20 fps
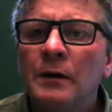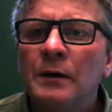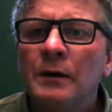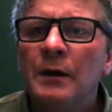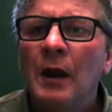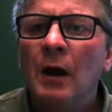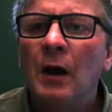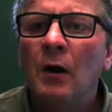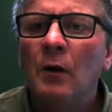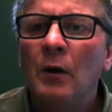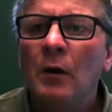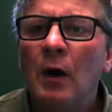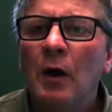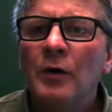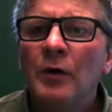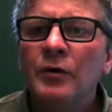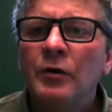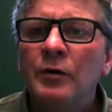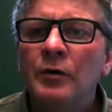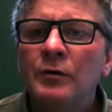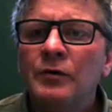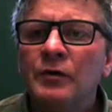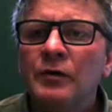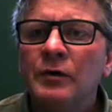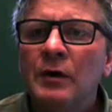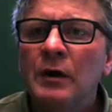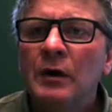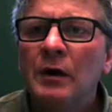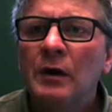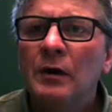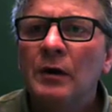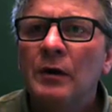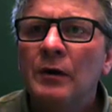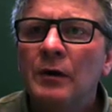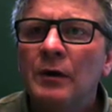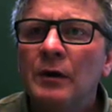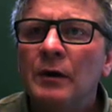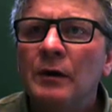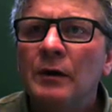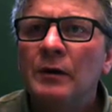Now, under
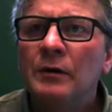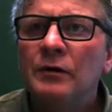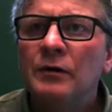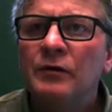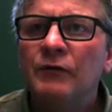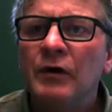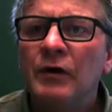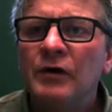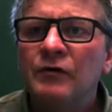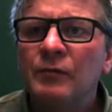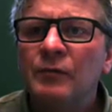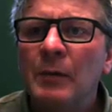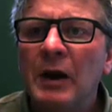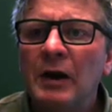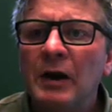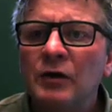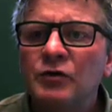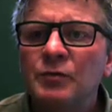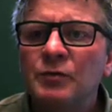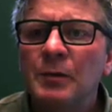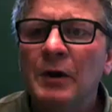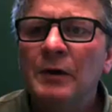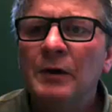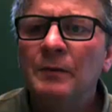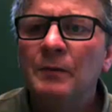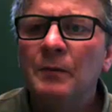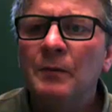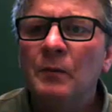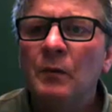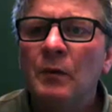device management,